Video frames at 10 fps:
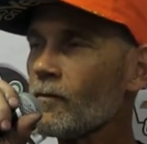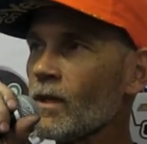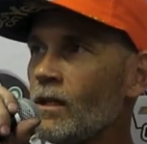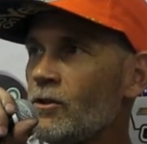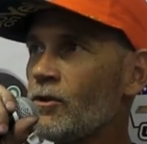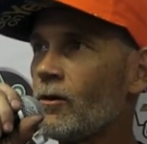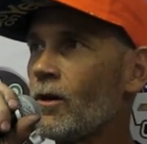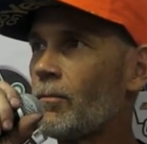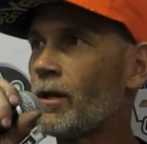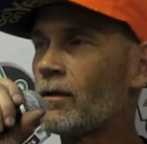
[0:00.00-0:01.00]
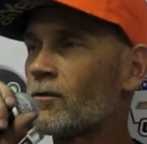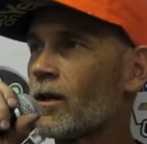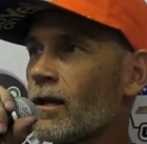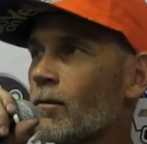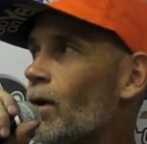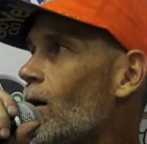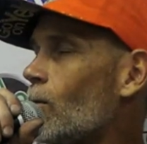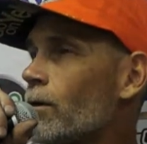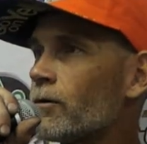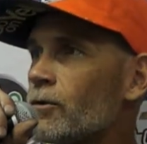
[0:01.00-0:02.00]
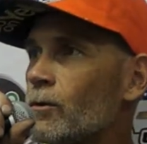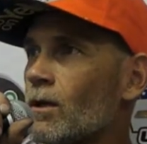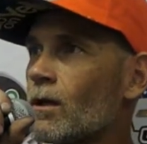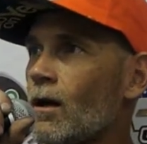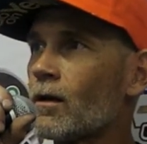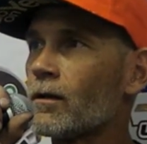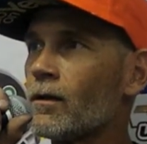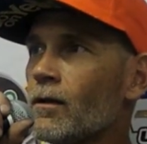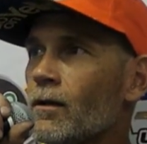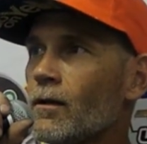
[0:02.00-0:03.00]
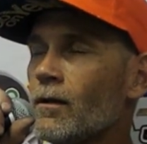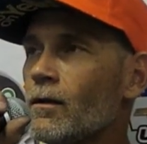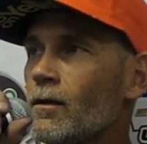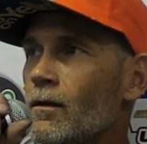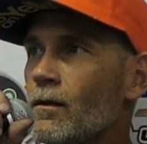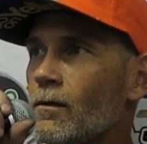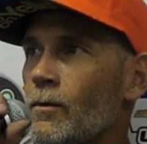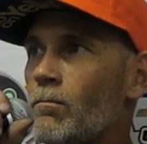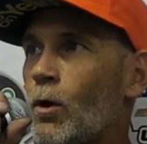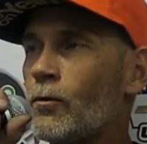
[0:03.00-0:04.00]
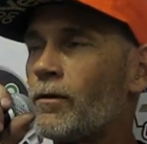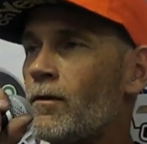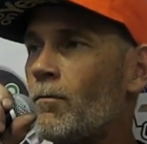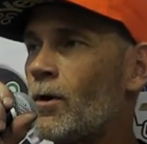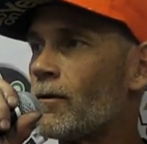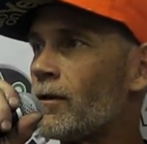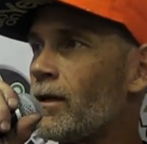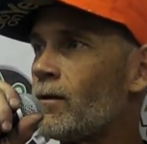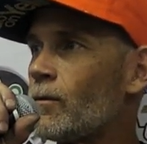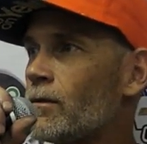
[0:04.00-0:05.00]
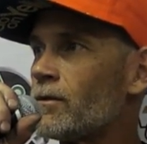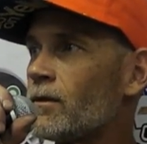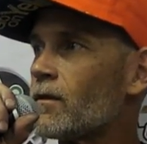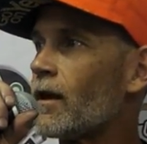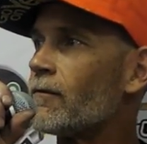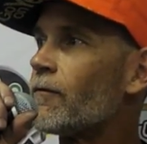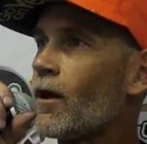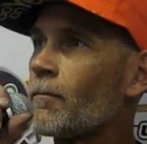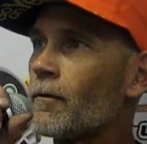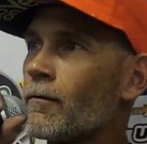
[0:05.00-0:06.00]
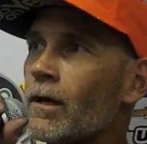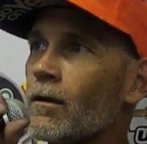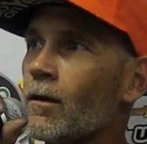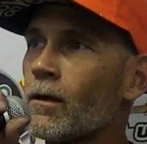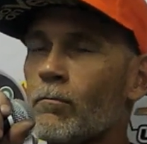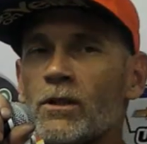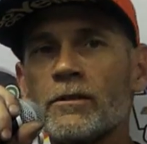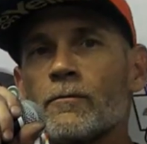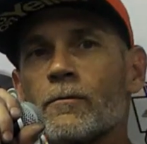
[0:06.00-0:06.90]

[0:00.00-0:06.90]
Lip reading: He showed up at the track about 1 or 2 o'clock, and we bolted the motor in, and we were just, like, flopping around like a bunch of